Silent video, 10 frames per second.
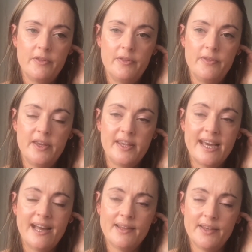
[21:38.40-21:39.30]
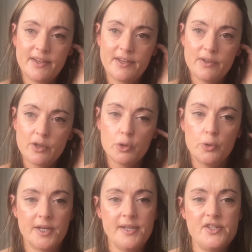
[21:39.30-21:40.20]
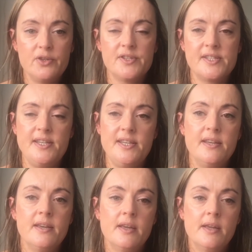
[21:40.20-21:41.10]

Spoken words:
the Gaelic chorus, you'll see